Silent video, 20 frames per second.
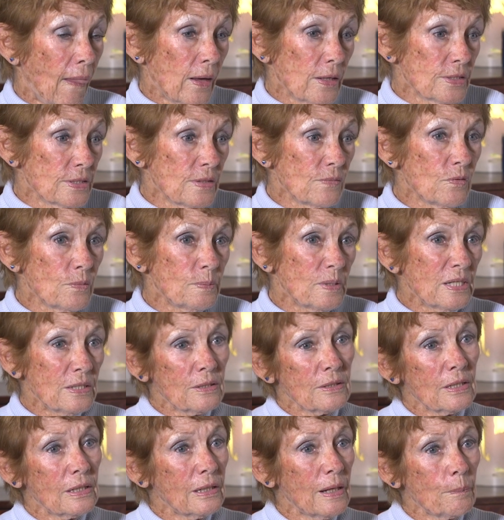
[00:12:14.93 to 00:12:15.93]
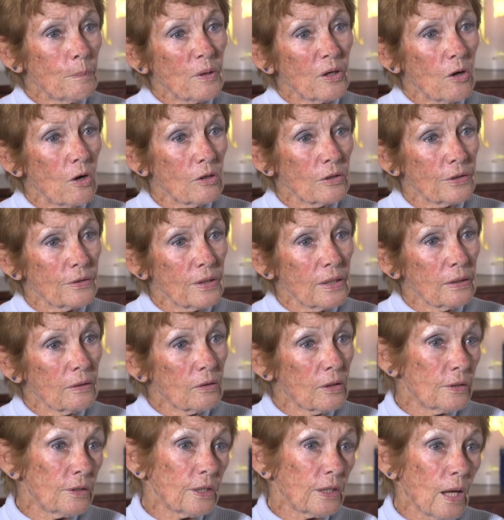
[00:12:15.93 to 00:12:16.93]
He's never been in a leper colony.
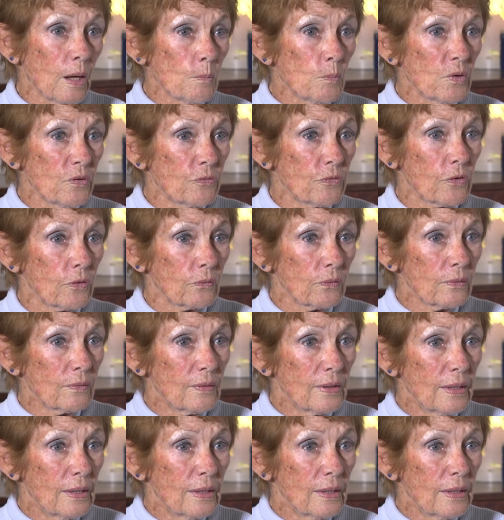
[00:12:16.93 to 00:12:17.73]
Can he come with you?